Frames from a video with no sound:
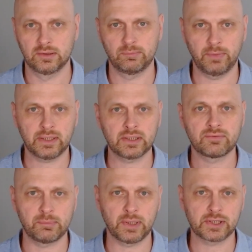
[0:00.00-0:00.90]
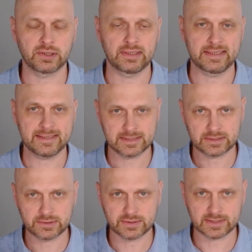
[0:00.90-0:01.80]
Make information easy
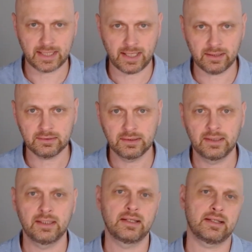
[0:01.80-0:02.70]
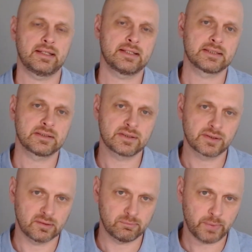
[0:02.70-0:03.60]
to scan, easy to
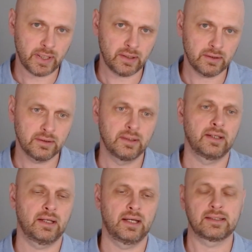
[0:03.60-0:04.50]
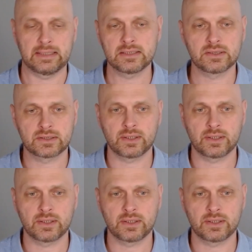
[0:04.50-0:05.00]
compare, and easy to